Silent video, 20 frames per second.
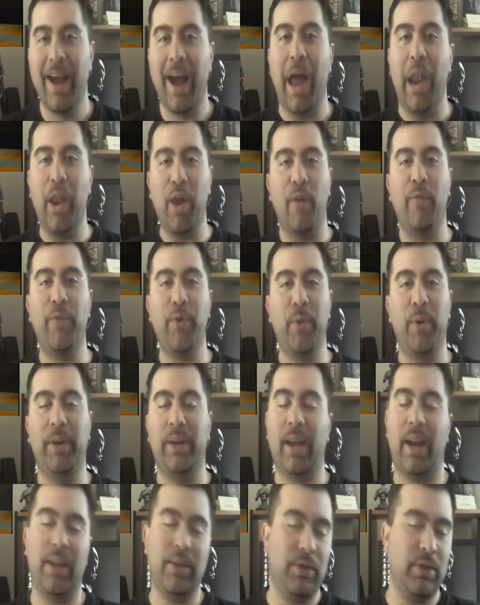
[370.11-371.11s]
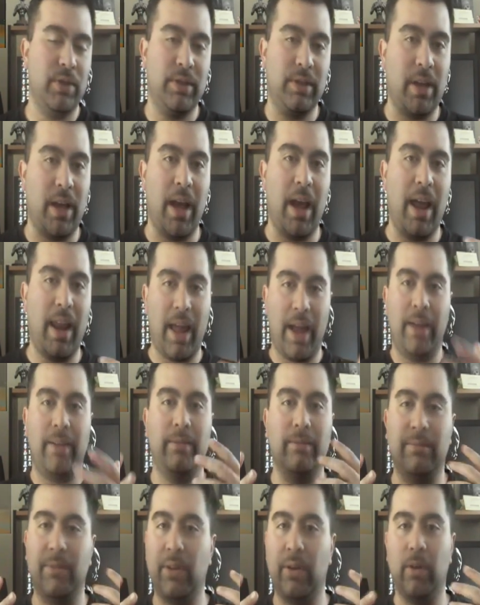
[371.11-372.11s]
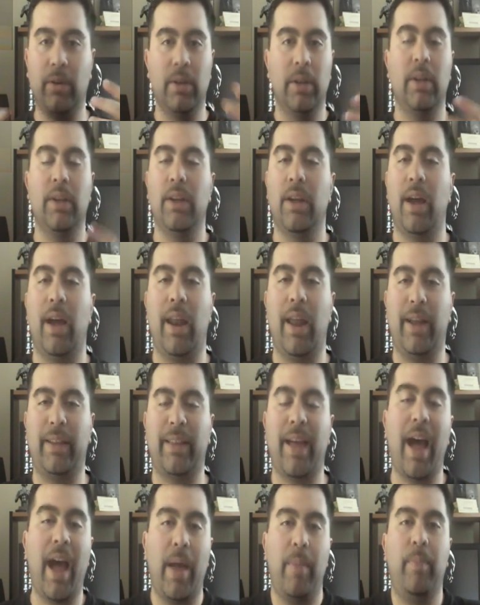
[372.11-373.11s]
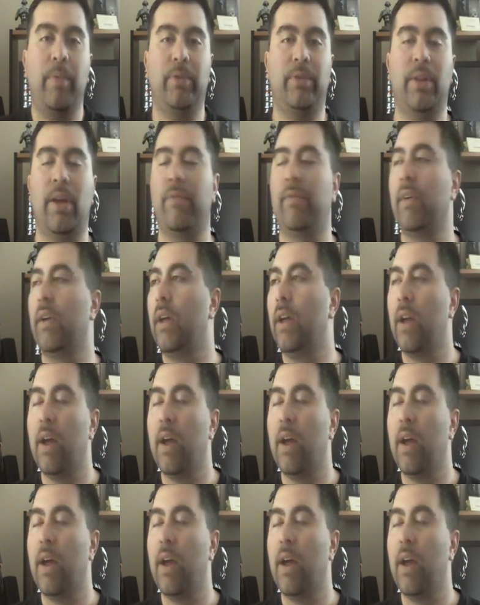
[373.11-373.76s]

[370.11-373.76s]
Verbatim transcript: I love doing that. It just, I, I like, you know, I like the hype of stuff.